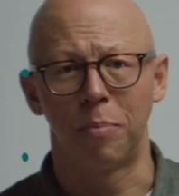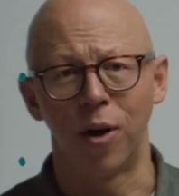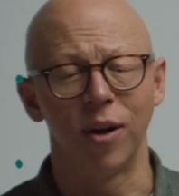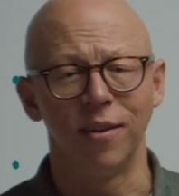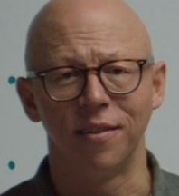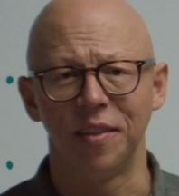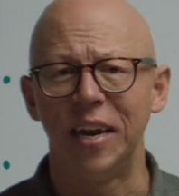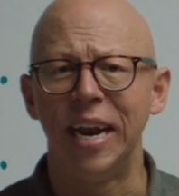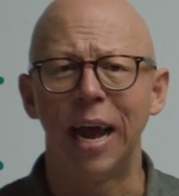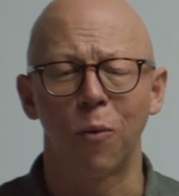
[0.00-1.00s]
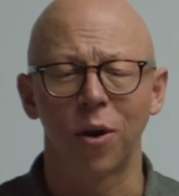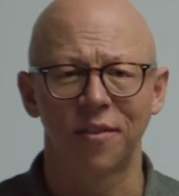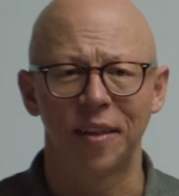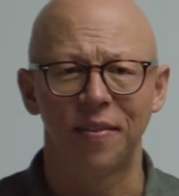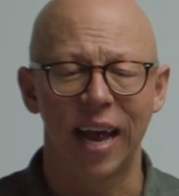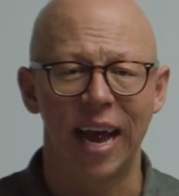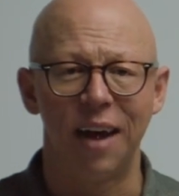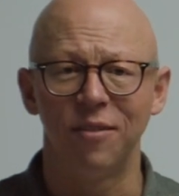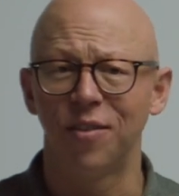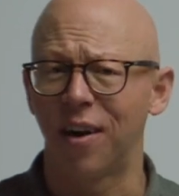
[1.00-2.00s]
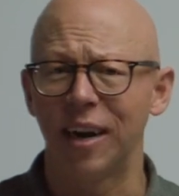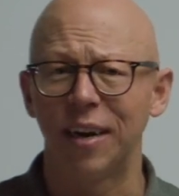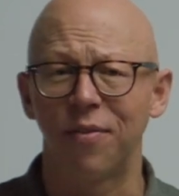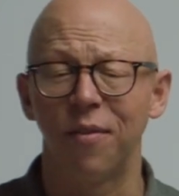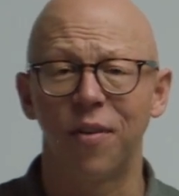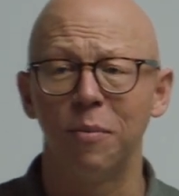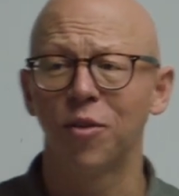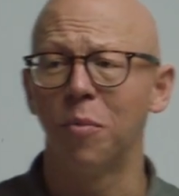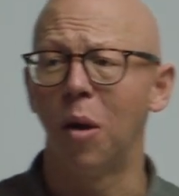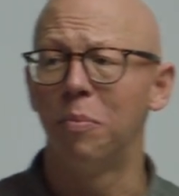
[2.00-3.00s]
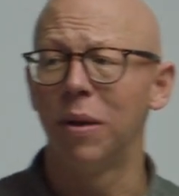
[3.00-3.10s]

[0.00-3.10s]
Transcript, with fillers: burdens and the networks that they have is very different from a small